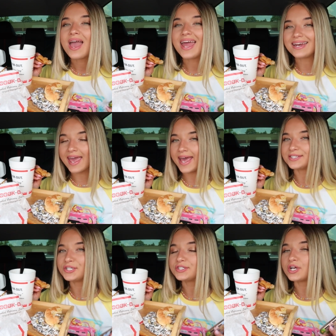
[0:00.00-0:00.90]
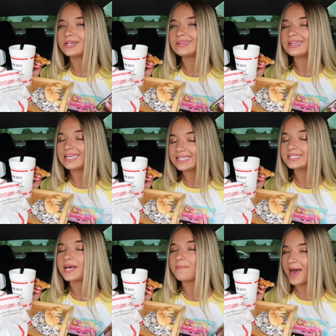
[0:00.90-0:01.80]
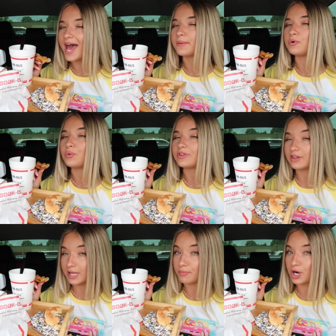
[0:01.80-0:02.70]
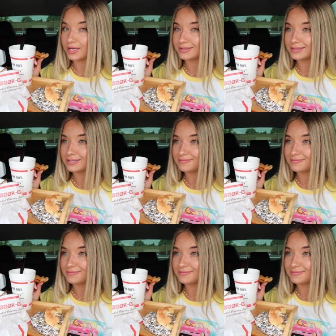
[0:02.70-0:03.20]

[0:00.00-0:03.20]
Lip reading: and Cancers are least compatible with Libras.